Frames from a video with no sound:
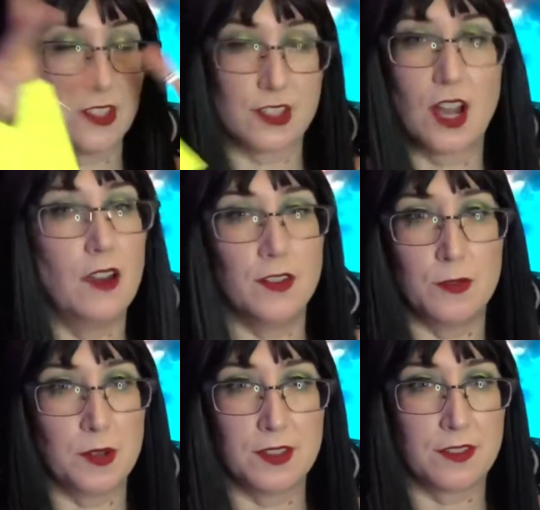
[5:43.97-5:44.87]
just
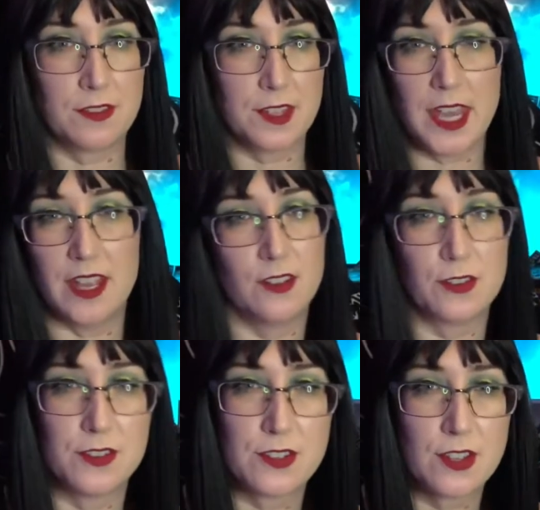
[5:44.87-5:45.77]
covered with
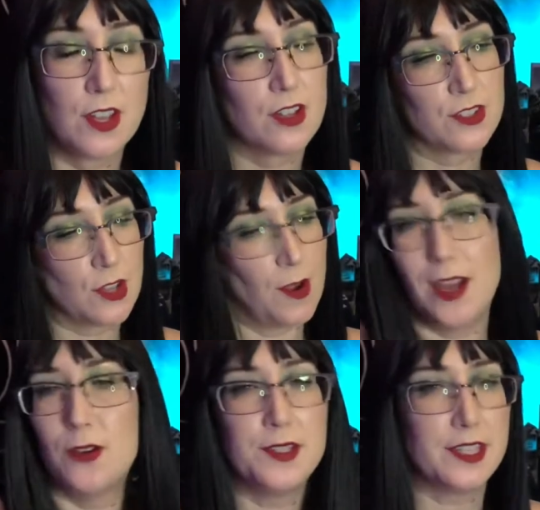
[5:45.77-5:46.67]
candles. So
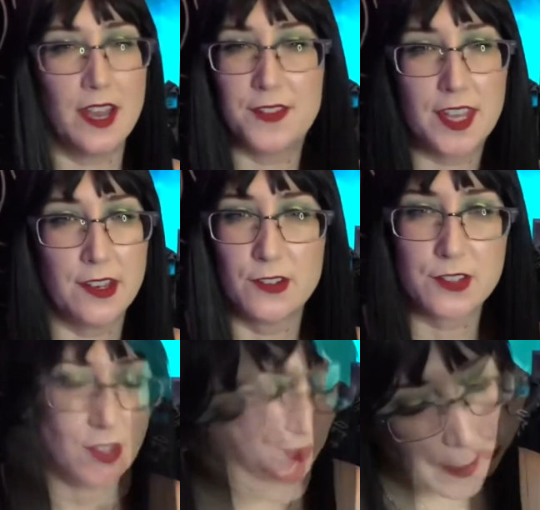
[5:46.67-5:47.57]
I always have
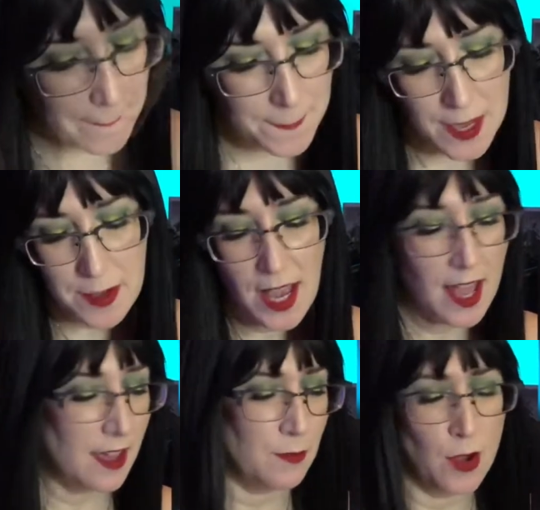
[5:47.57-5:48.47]
candles going. Baby,
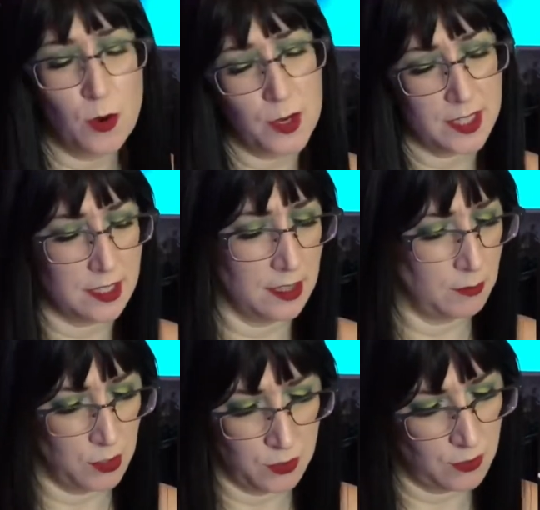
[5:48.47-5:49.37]
I am always in the
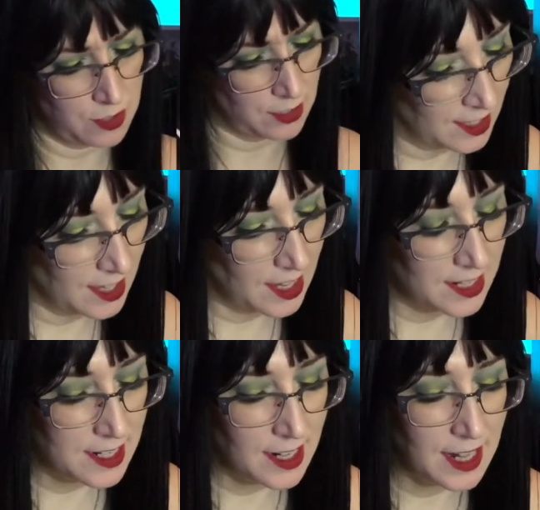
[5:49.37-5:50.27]
mood.
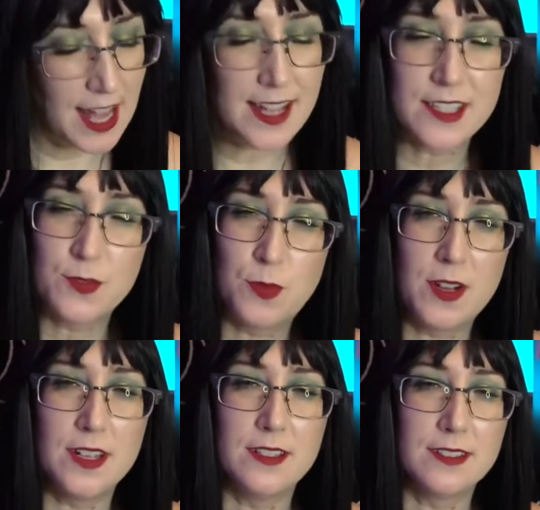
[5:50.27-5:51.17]
Last
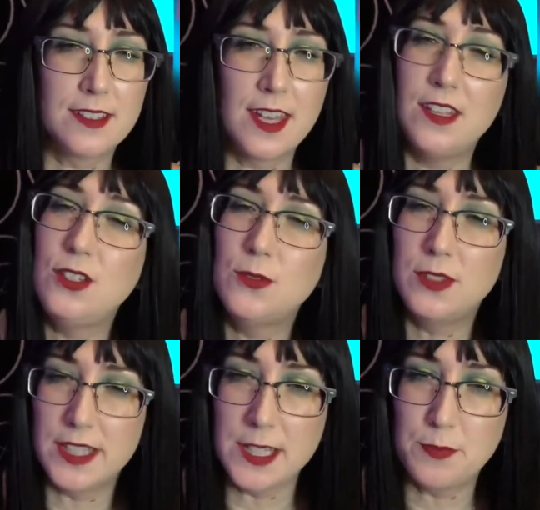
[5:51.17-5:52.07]
one, can you
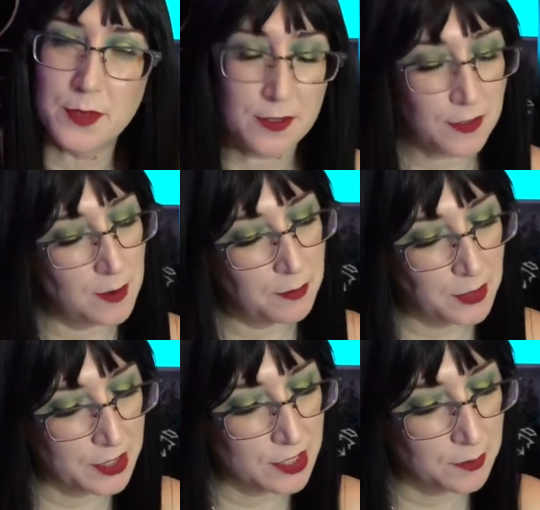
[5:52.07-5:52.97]
leap from
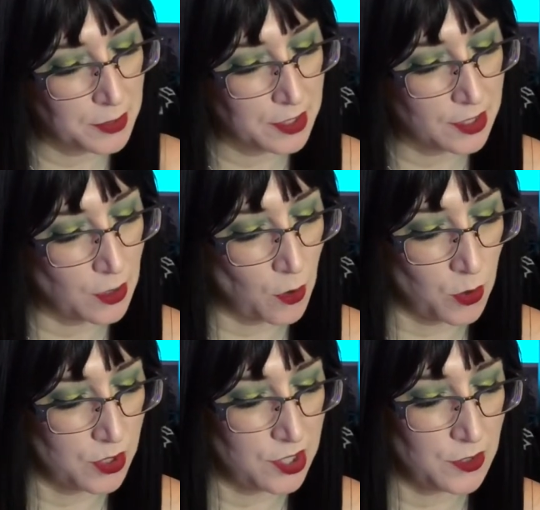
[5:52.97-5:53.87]
book to book
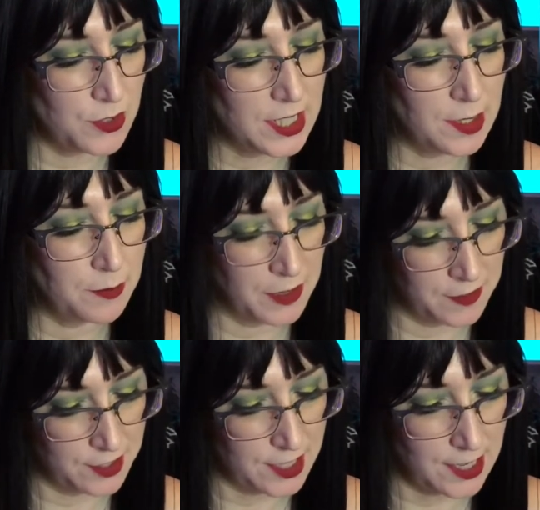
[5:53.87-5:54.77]
or do you need
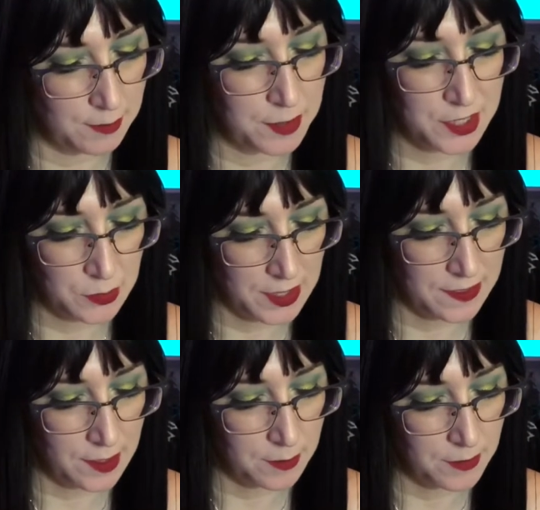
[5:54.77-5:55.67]
buffer time
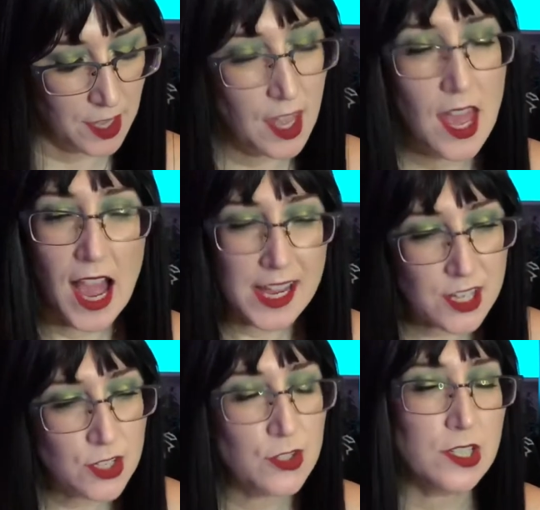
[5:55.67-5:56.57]
between them? I
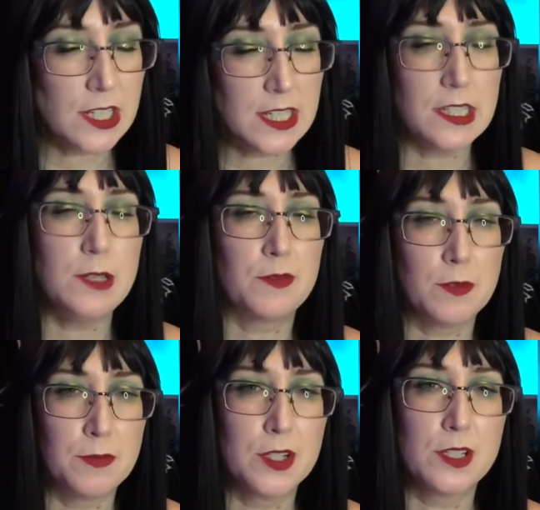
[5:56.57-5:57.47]
can usually leap
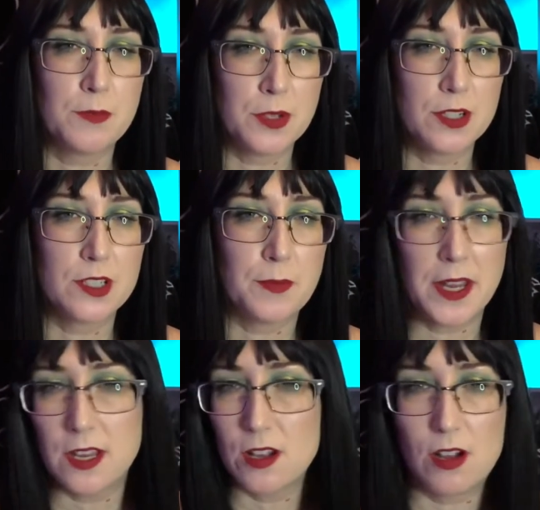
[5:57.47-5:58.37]
from book to book
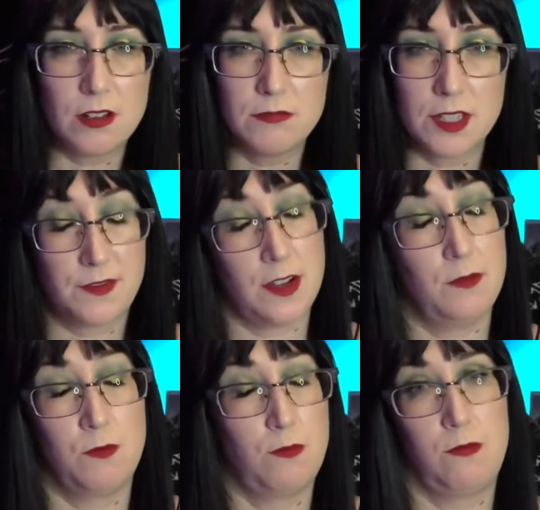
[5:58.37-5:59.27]
depending on if I
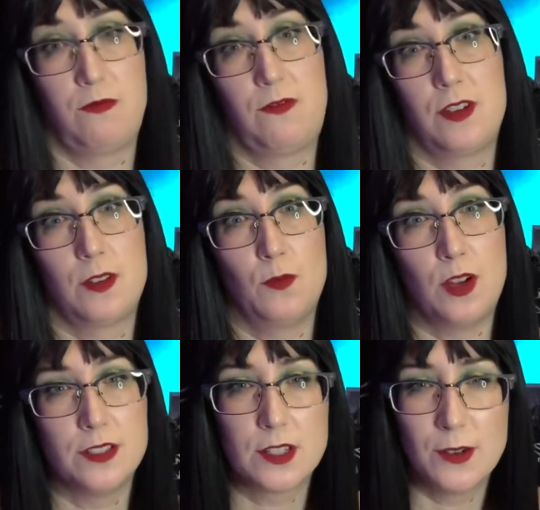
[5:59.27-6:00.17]
freaking
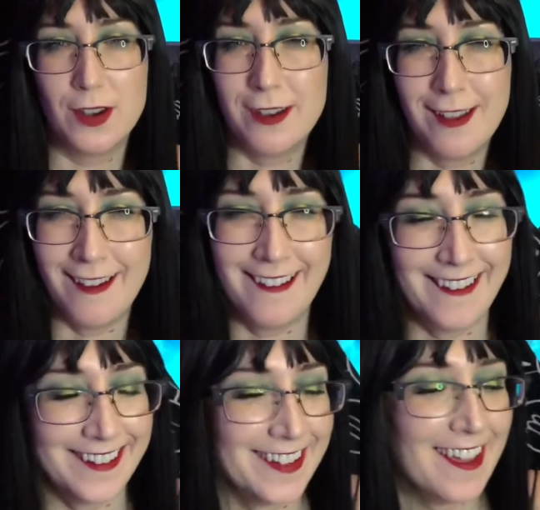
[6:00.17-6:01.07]
want to or
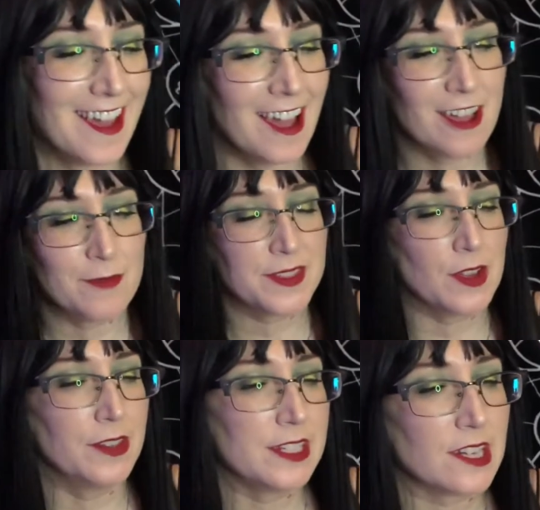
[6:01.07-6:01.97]
not.
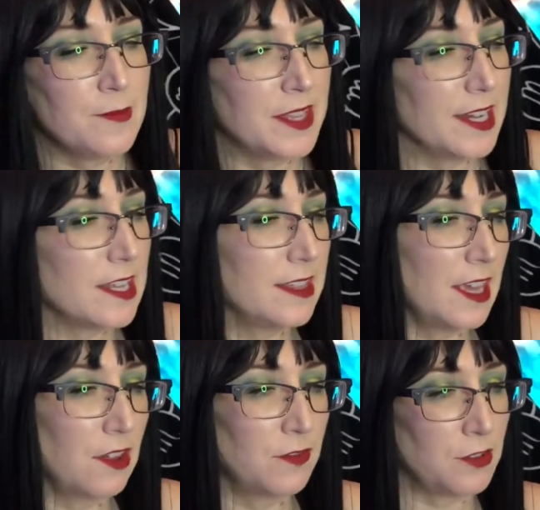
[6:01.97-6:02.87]
The only time that I can
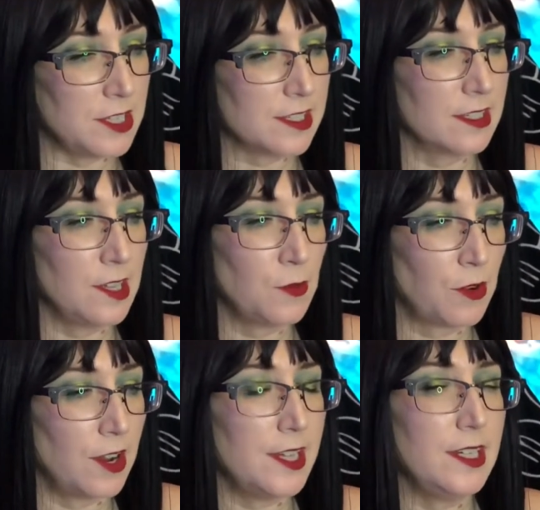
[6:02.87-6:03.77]
think of recently
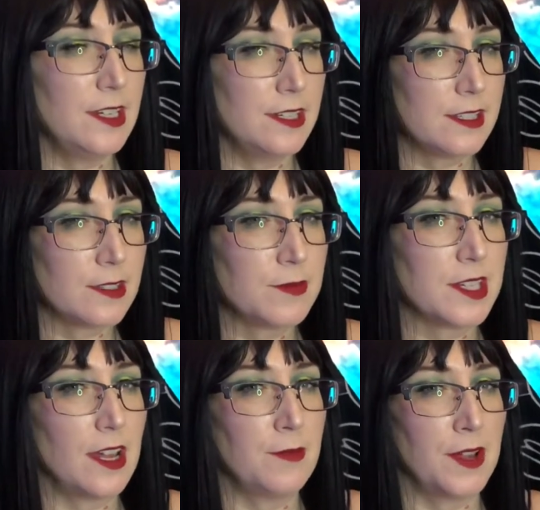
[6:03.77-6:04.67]
where I needed some time